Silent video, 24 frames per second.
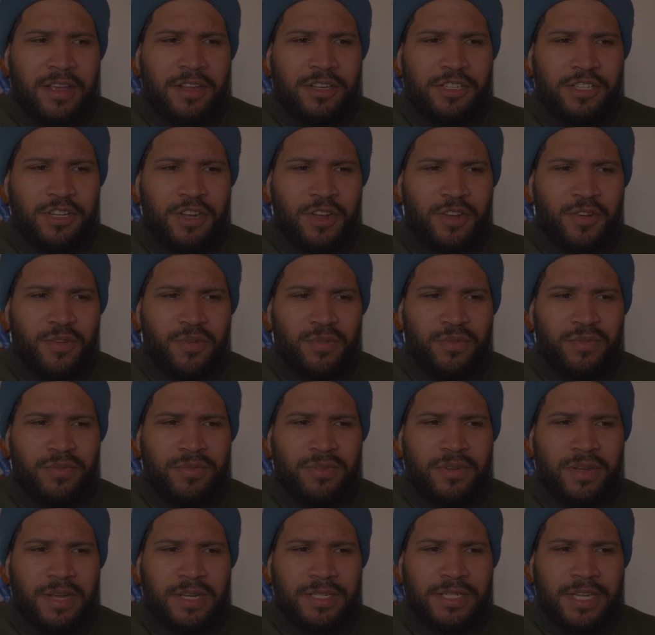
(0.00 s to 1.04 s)
So
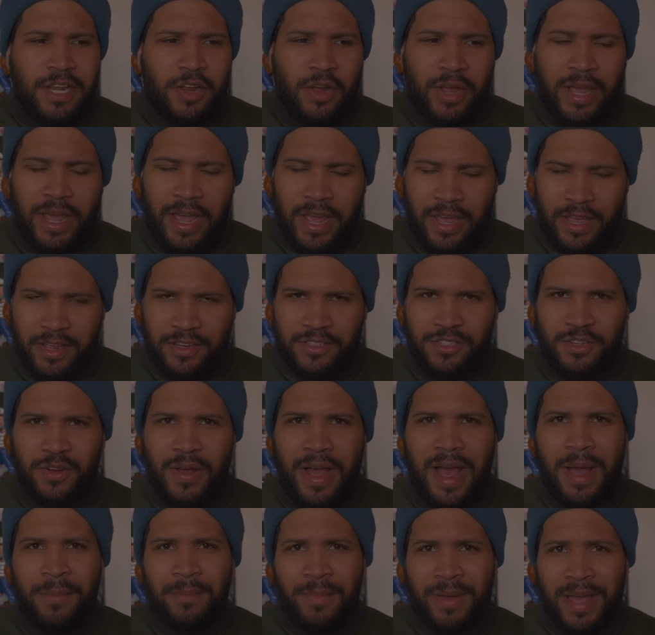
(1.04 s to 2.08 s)
I say, okay, so
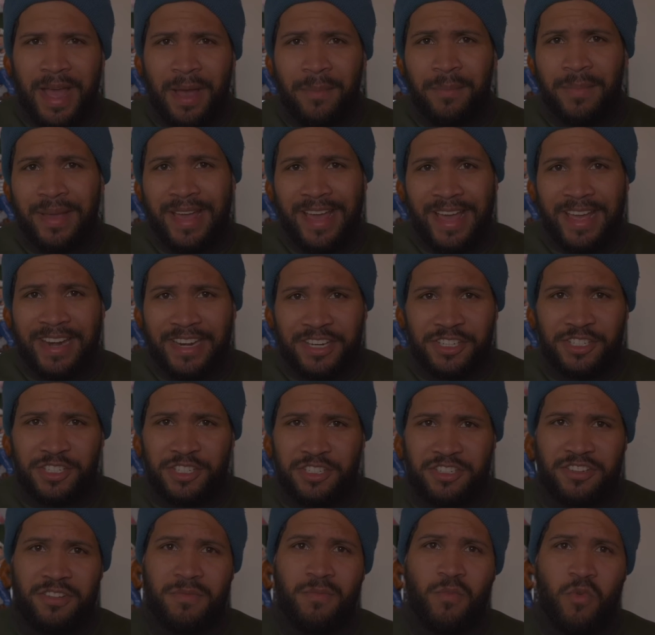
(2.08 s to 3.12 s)
I'm getting
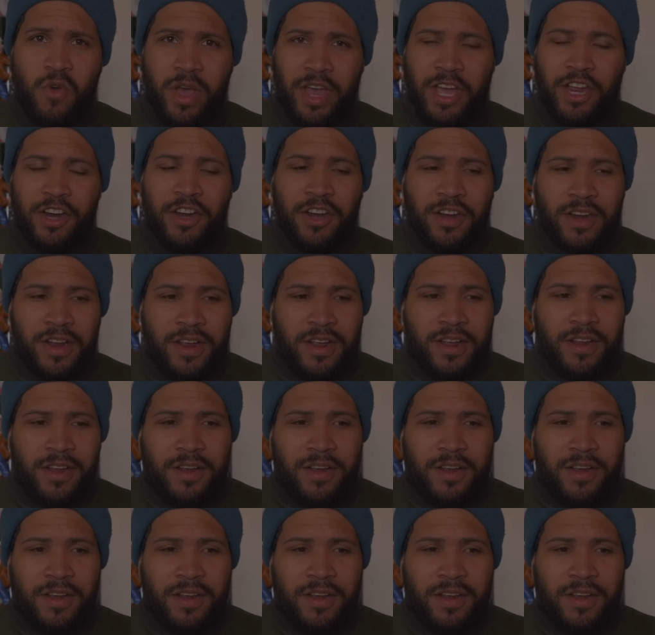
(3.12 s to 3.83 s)
somewhere,